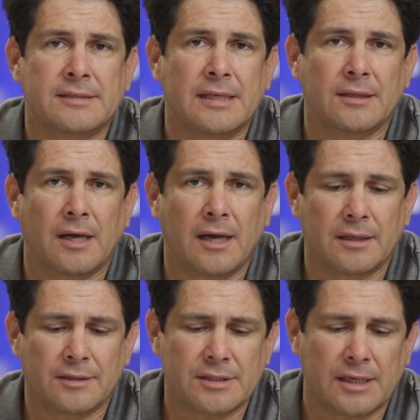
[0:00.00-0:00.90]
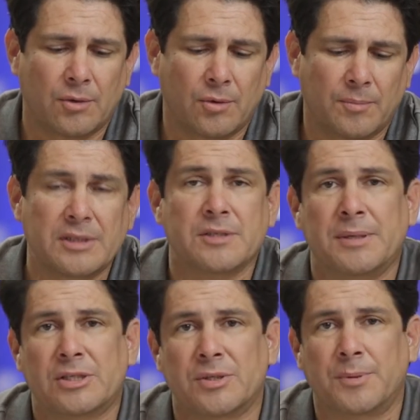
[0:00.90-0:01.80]
C-Log, there's not a whole bunch of
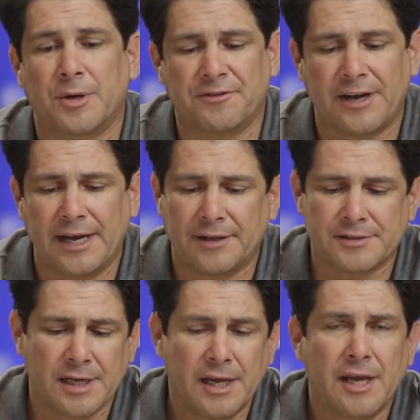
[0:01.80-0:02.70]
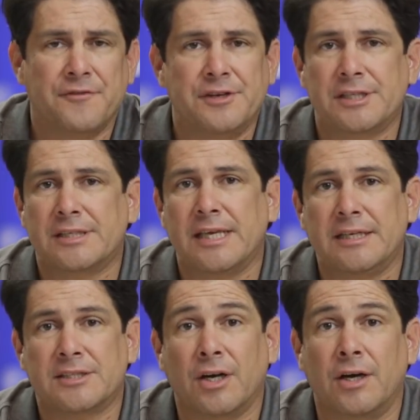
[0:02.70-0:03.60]
picture profiles. If you're just
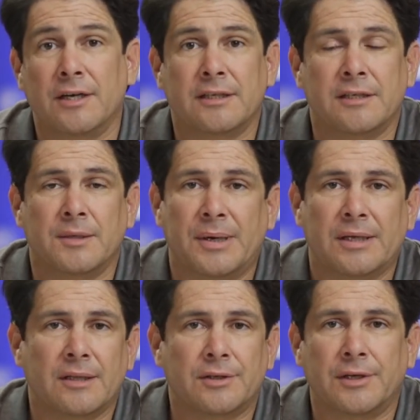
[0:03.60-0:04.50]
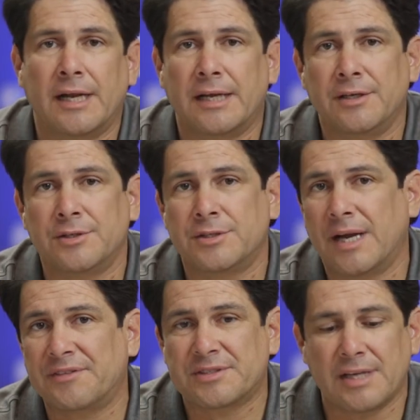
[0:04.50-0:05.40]
getting started and you're barely learning how to use
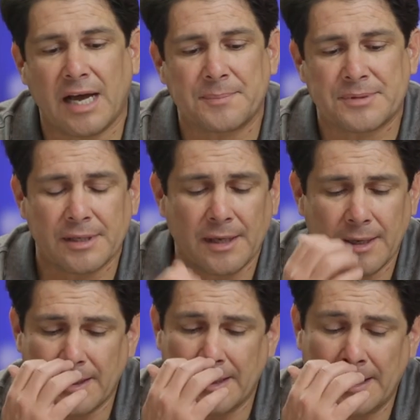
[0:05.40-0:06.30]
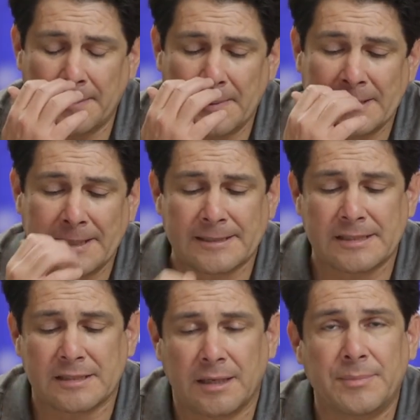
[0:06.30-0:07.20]
your f-stops, um, I think
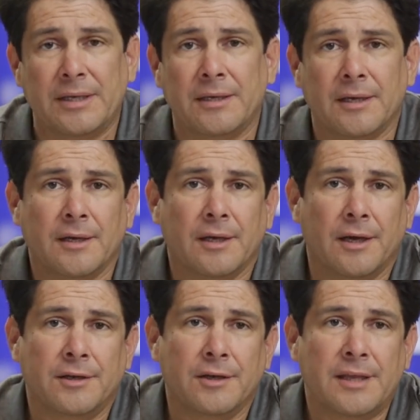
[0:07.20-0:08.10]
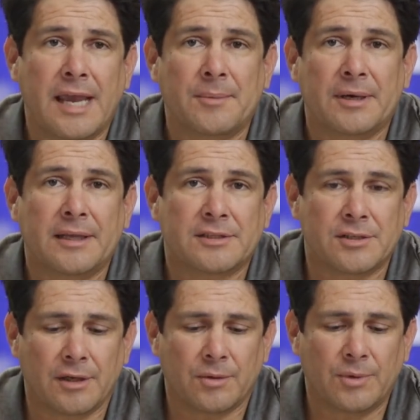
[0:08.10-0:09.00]
this is gonna be a good camera to get
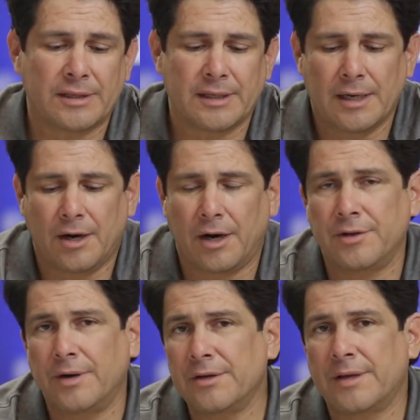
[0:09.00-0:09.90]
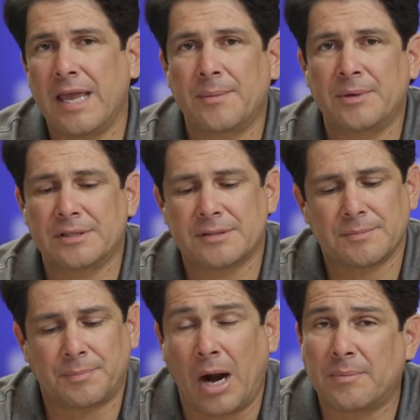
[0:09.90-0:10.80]
started with. Are there other cameras?
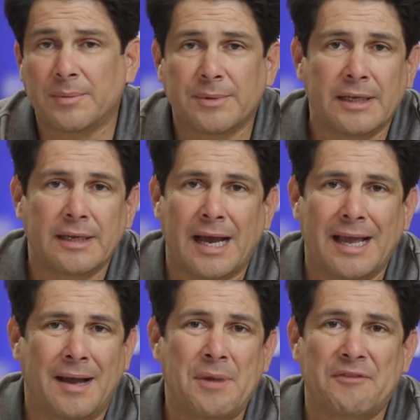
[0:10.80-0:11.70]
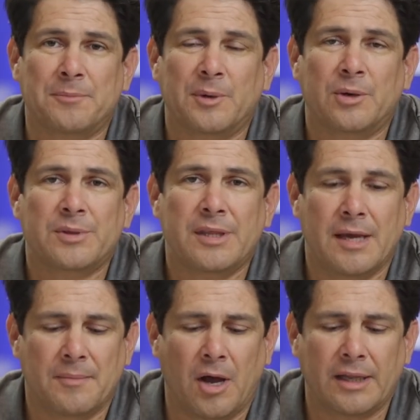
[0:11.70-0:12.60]
Probably. I, am not familiar with
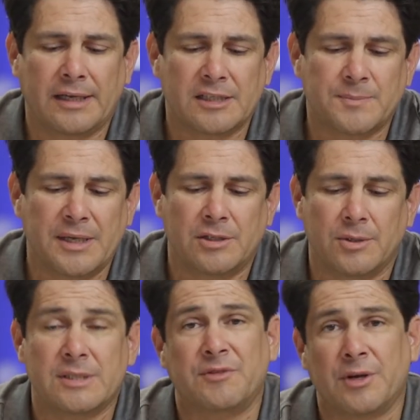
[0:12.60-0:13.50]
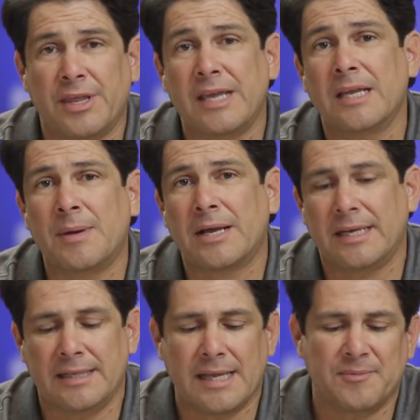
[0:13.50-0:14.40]
them. All I can speak to is if you're thinking about
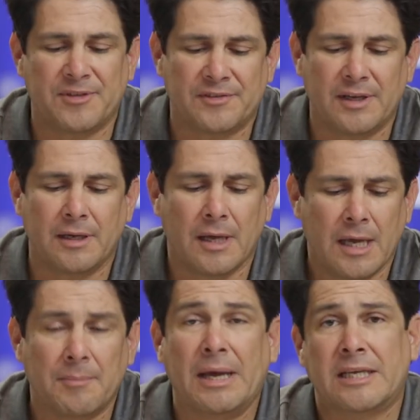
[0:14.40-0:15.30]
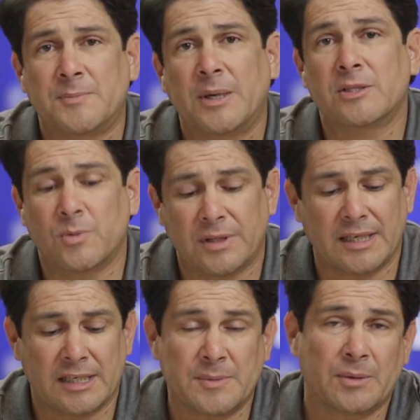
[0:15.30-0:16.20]
getting the M50, my experience with
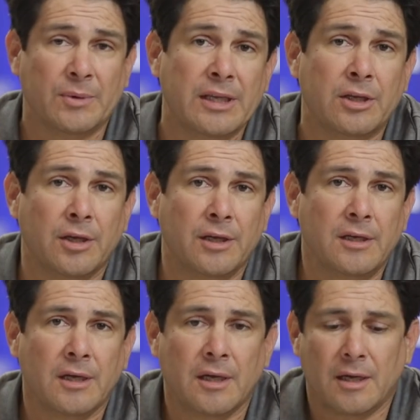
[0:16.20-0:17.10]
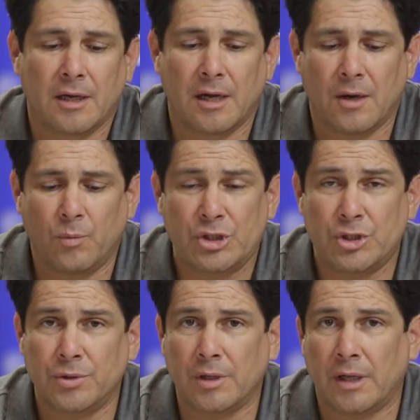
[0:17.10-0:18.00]
it has been really good. Uh, we
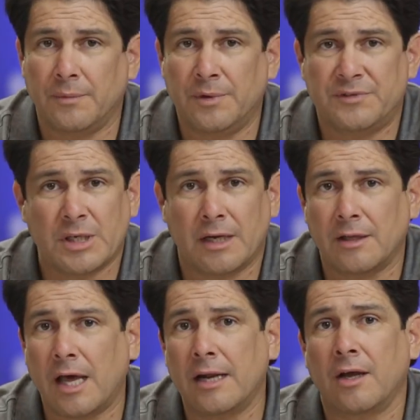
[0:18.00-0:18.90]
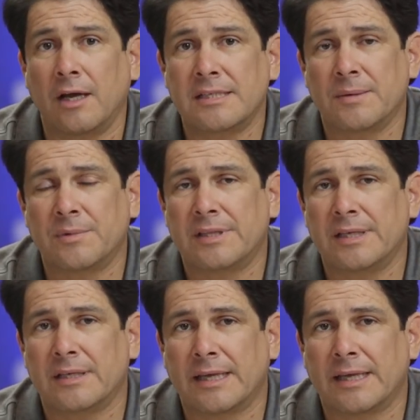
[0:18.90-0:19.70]
shoot, uh, we've shot a lot of content with it.